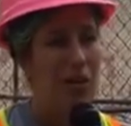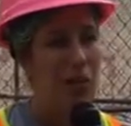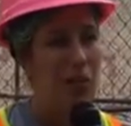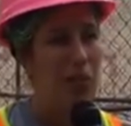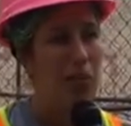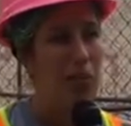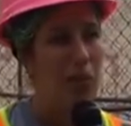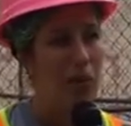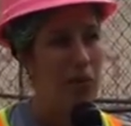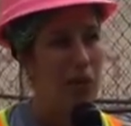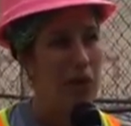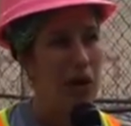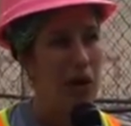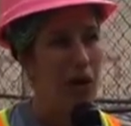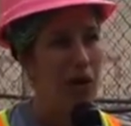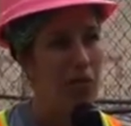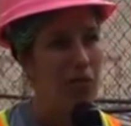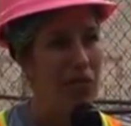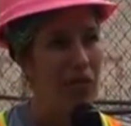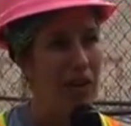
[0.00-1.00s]
But we are
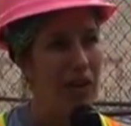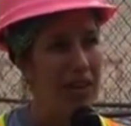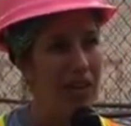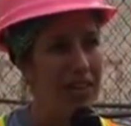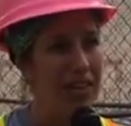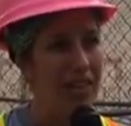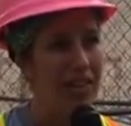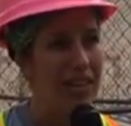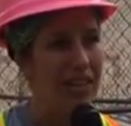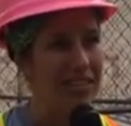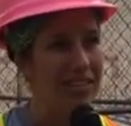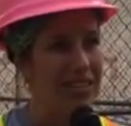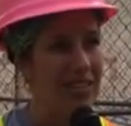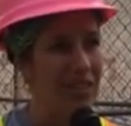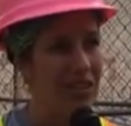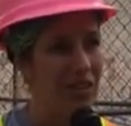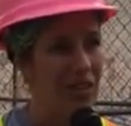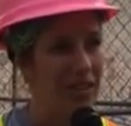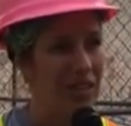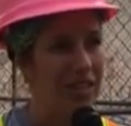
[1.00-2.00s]
finding things that are
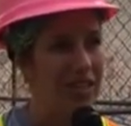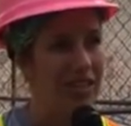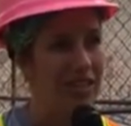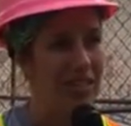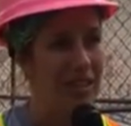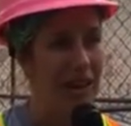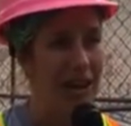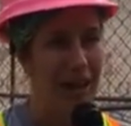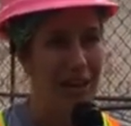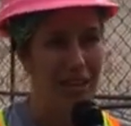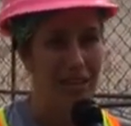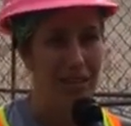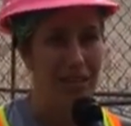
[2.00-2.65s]
intact,